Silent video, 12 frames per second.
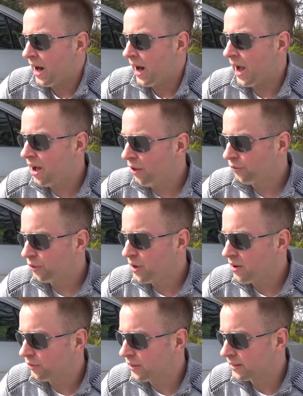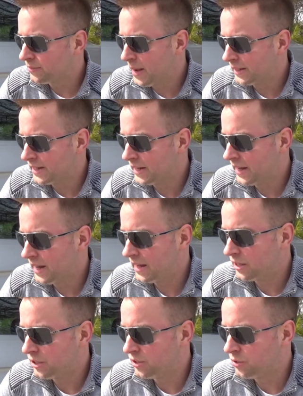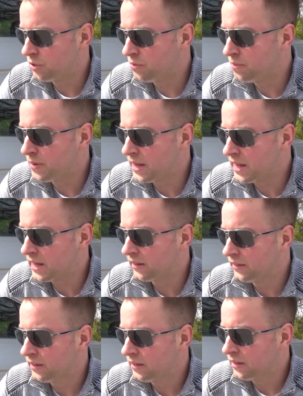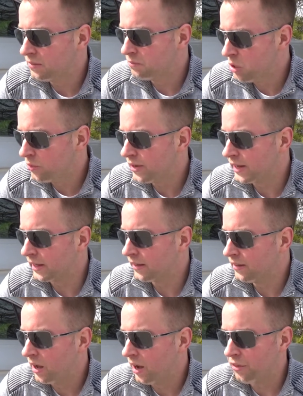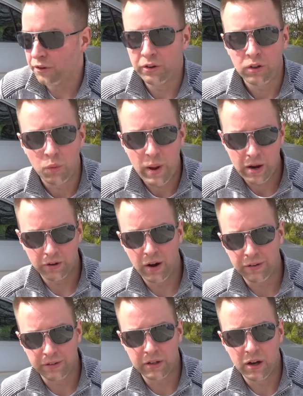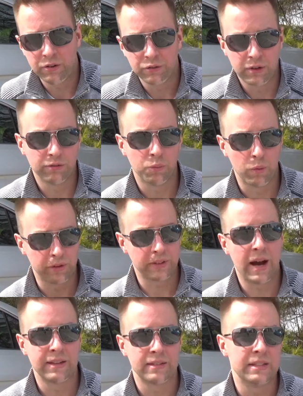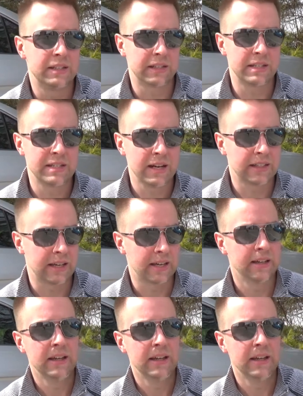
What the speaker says: I also never expected to be moving a third of the way across the country from Wisconsin to Kentucky.